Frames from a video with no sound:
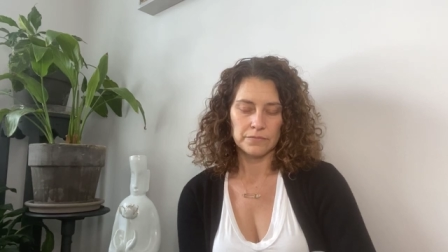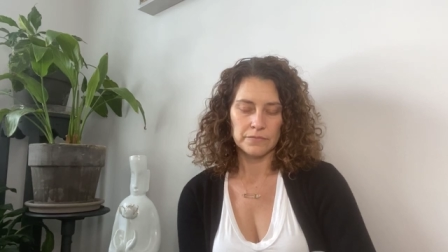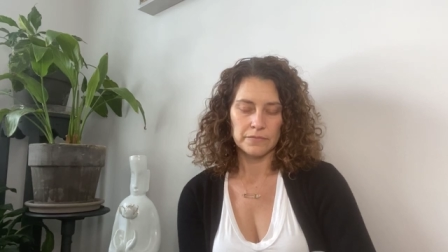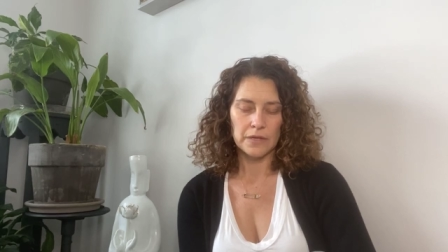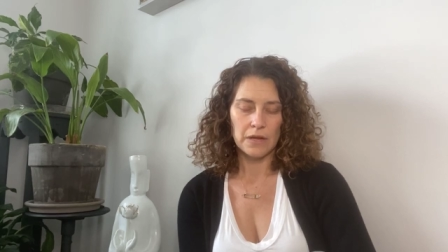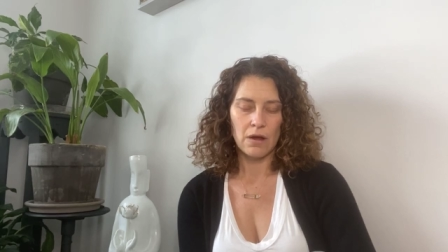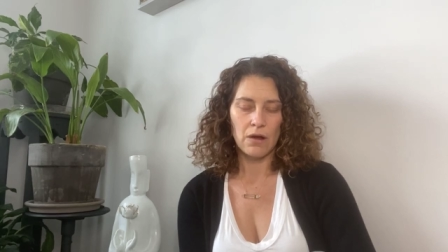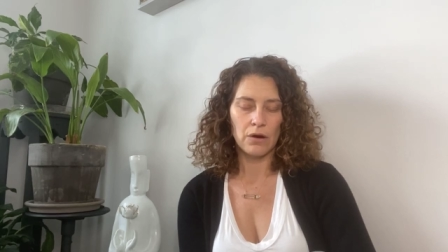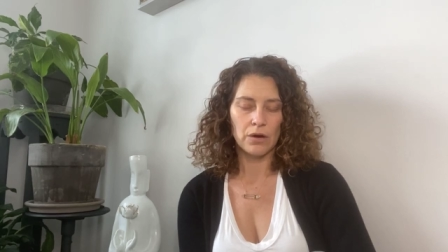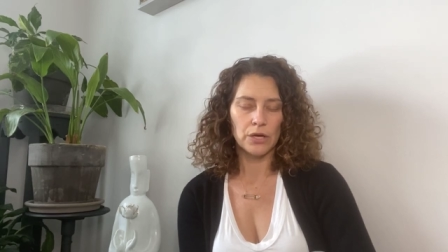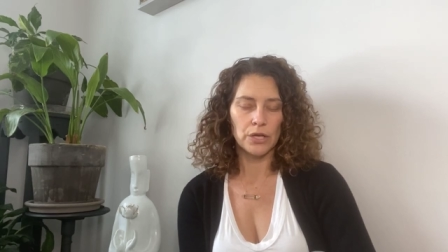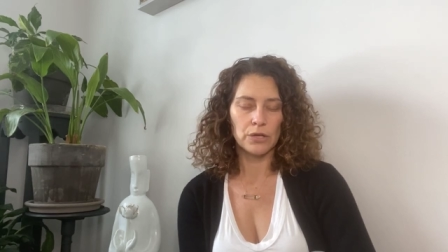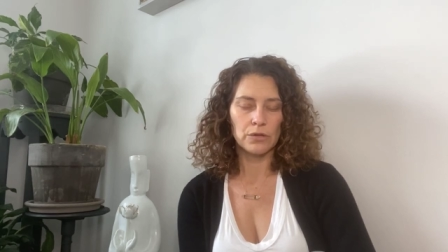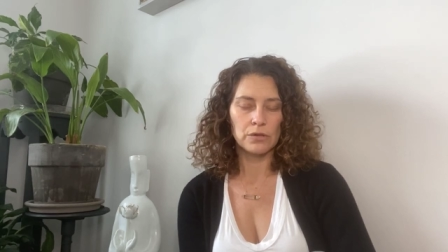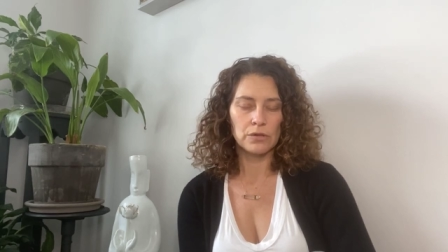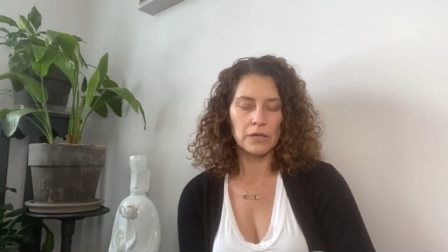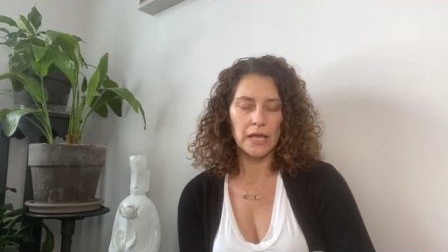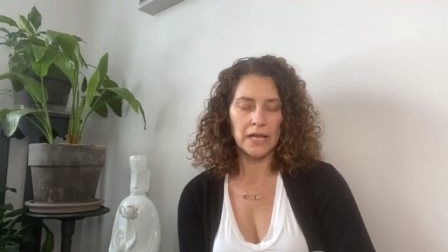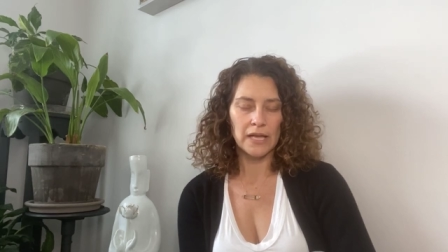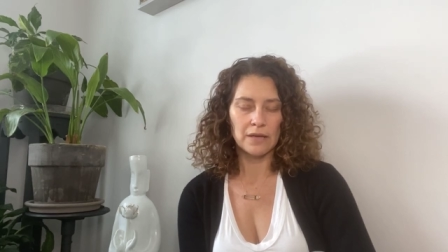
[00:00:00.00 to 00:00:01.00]
Are you
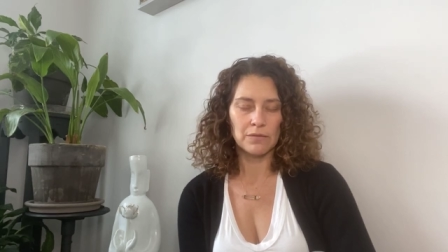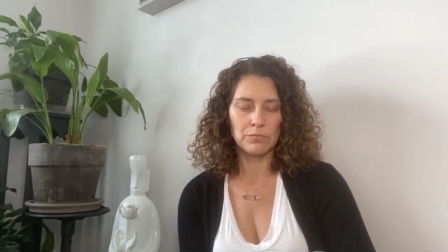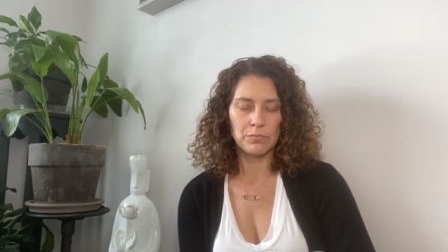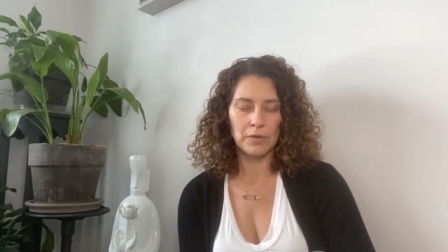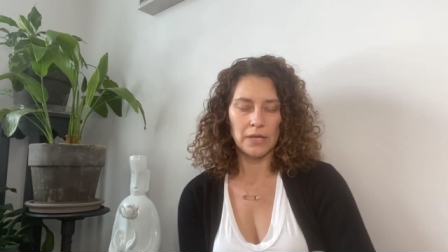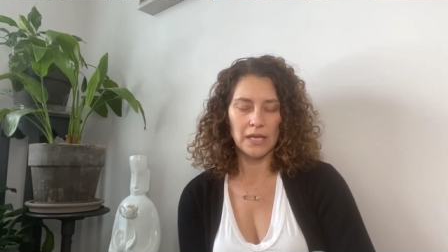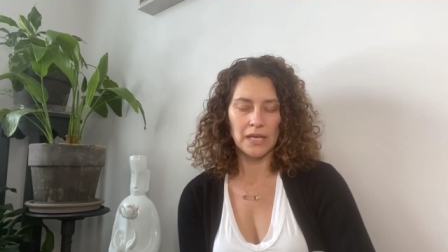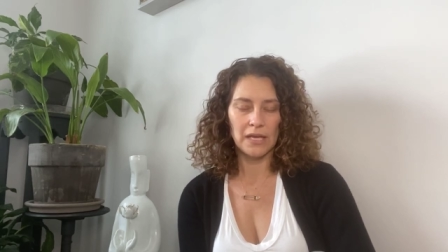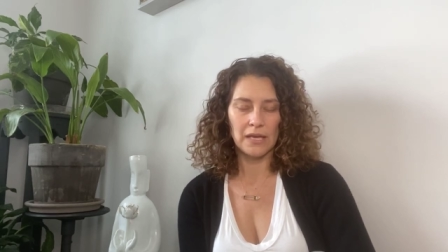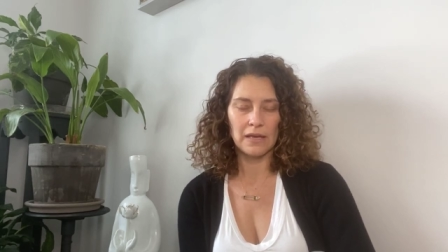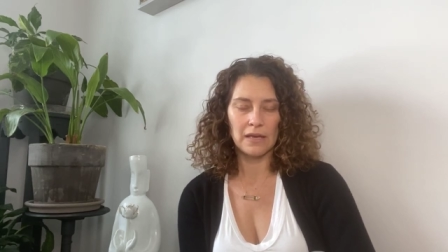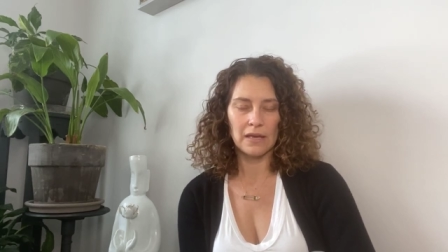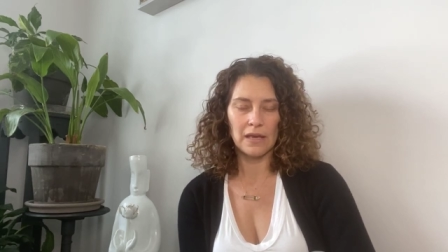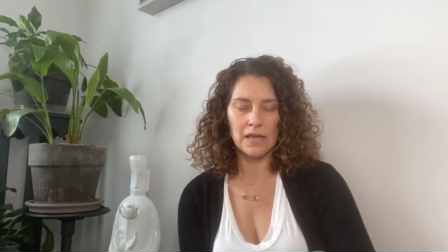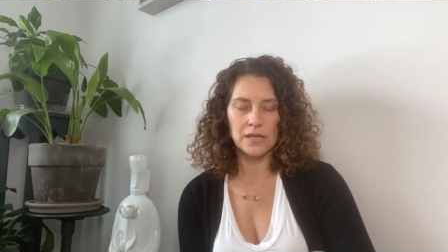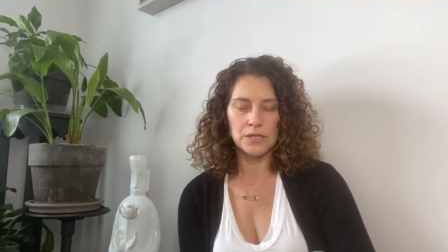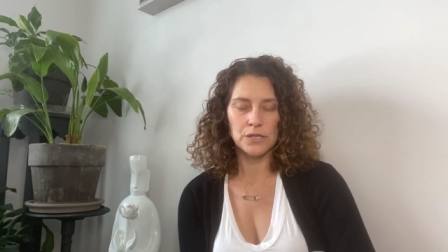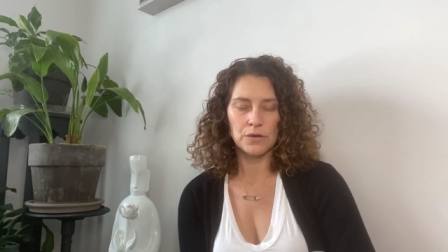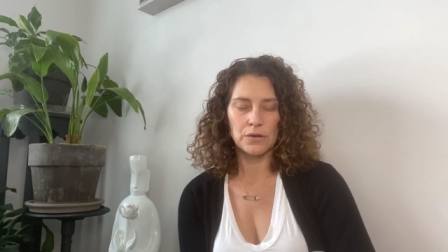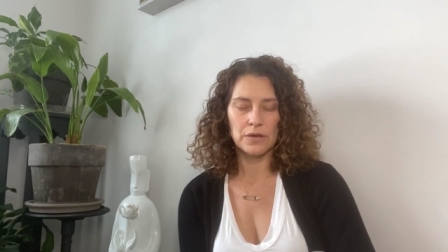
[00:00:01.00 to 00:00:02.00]
like me
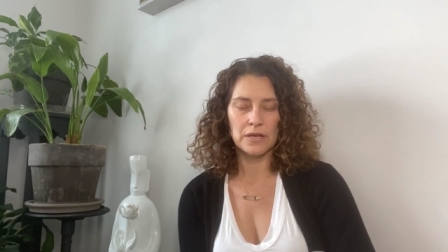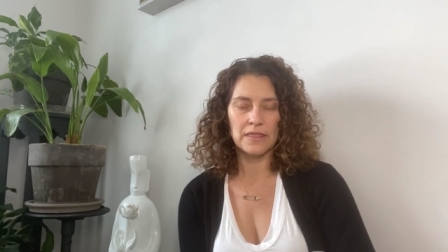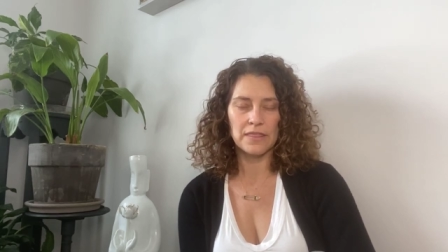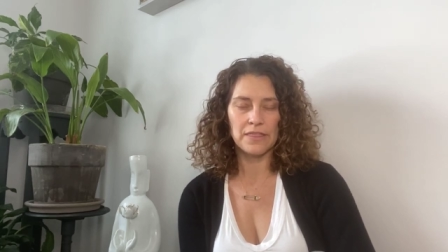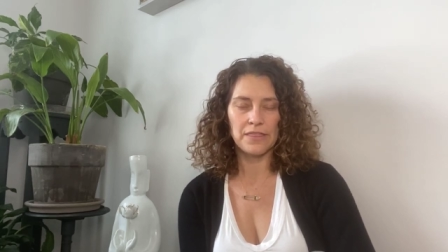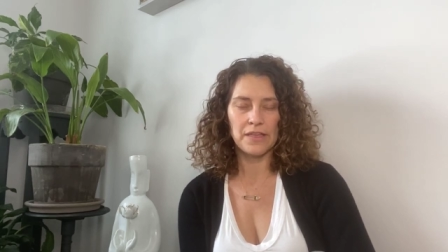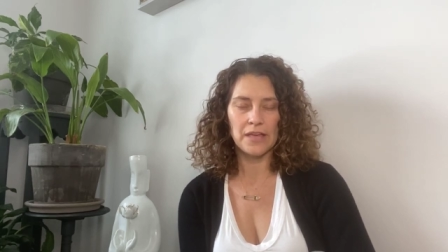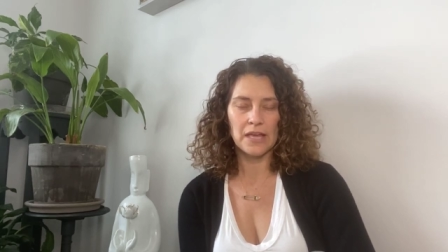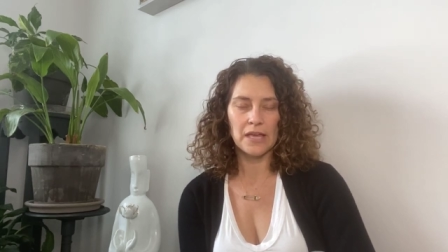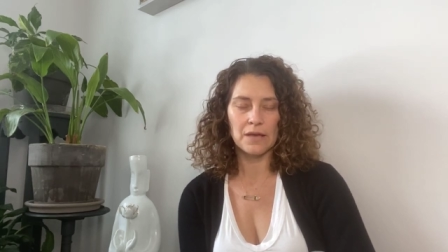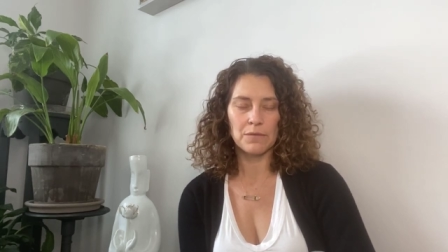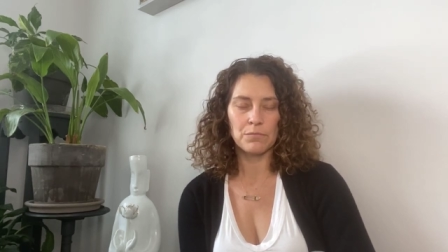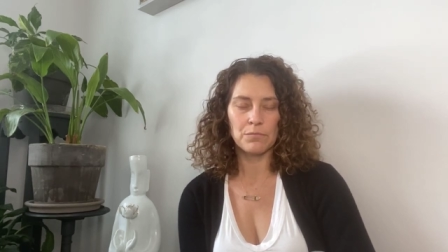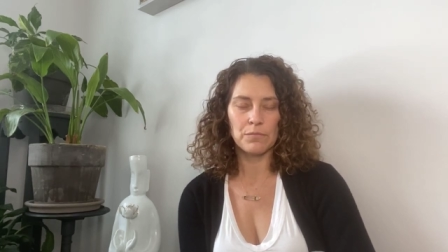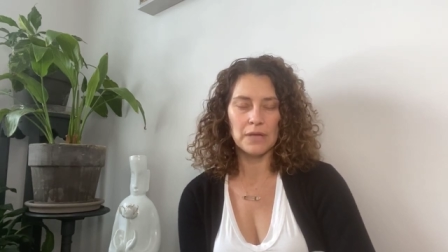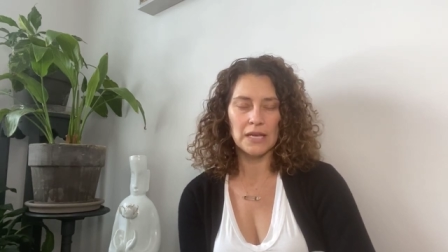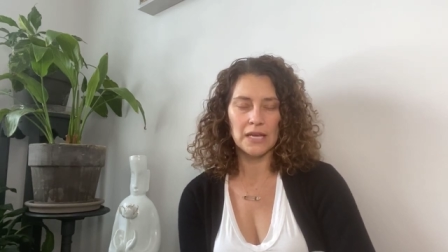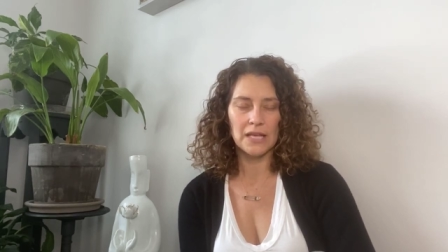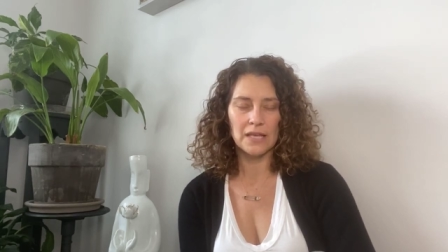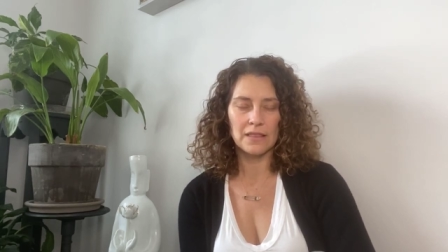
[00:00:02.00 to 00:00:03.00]
and you can think
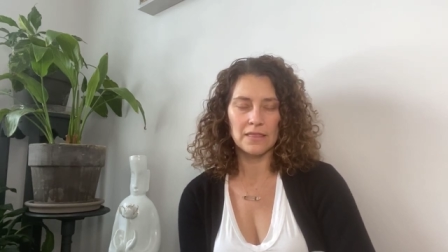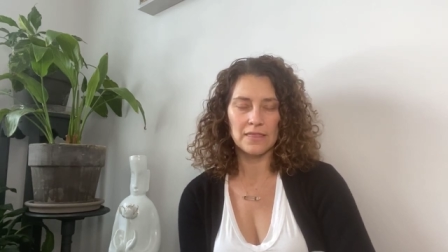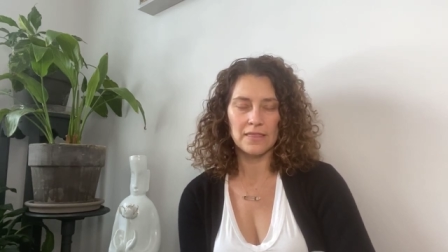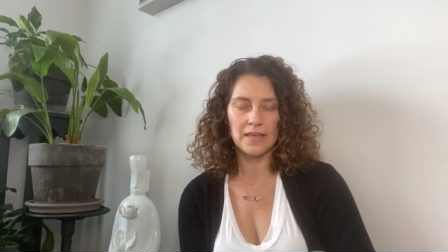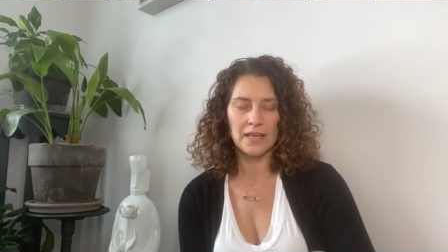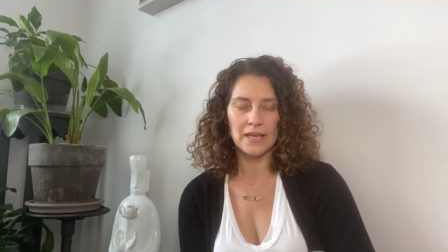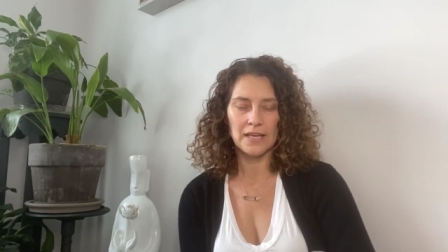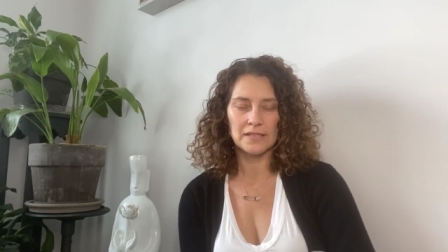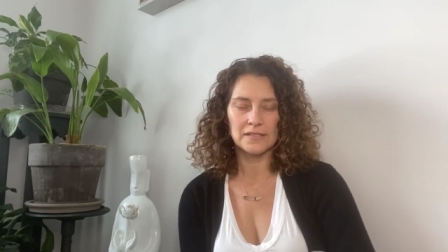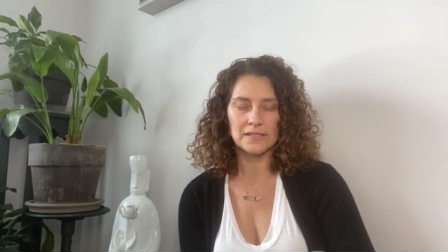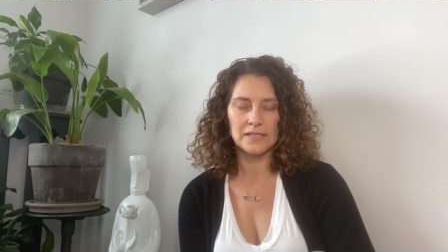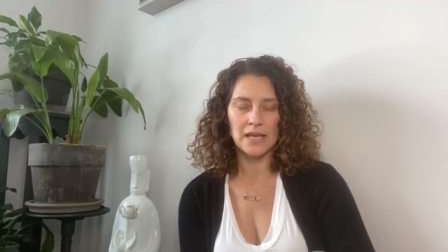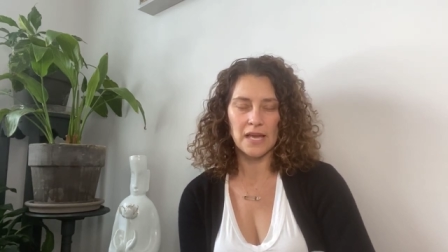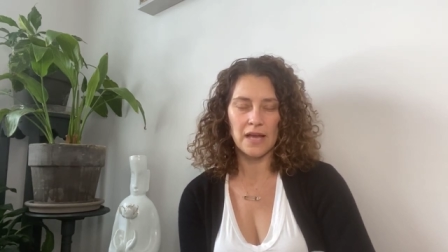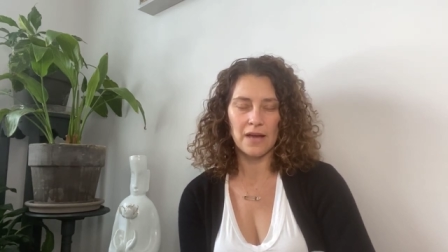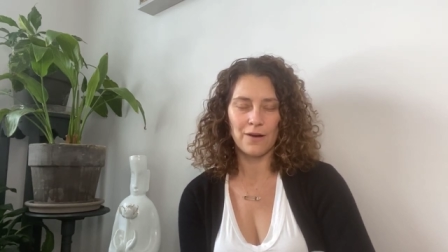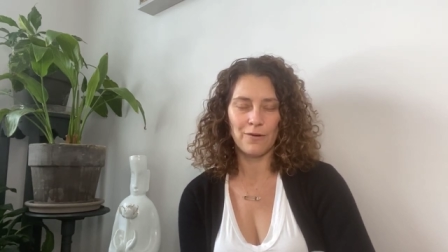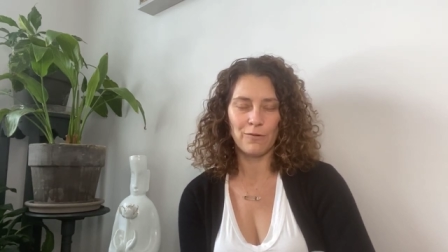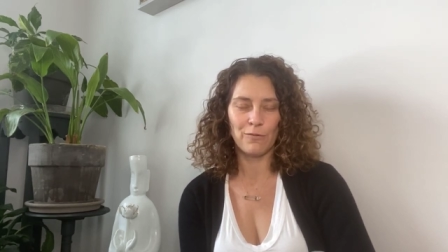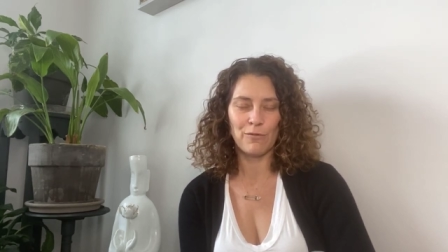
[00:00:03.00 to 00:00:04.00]
many things
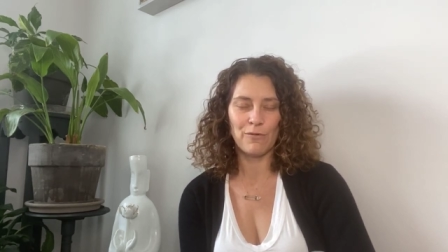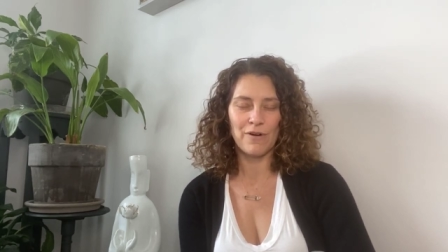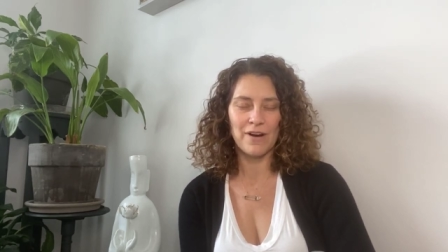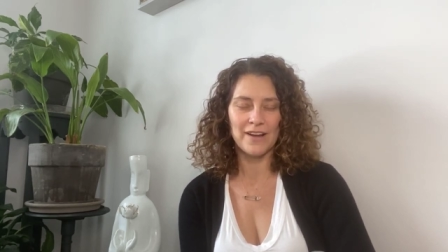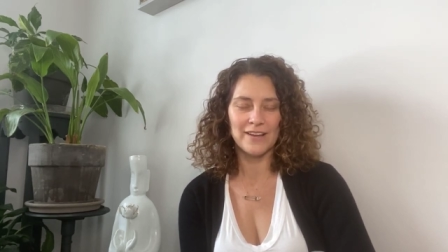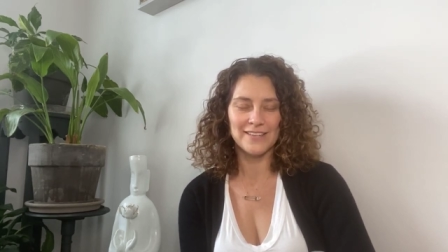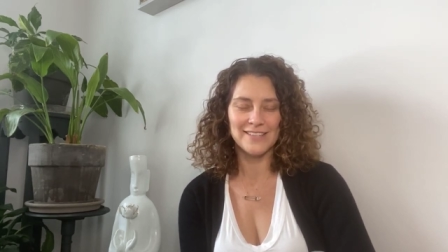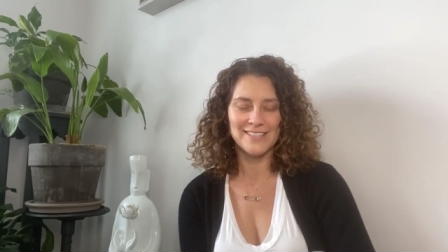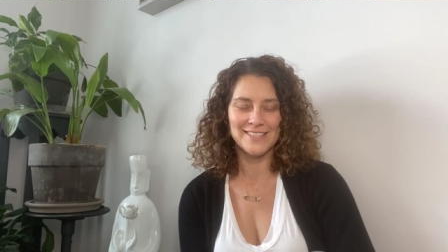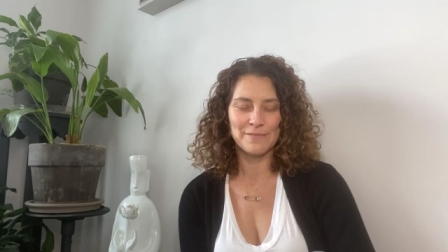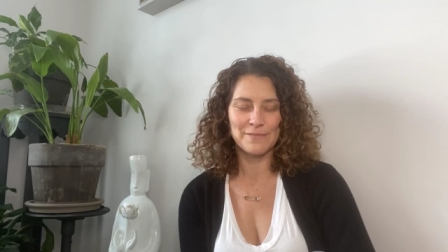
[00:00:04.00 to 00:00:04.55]
at once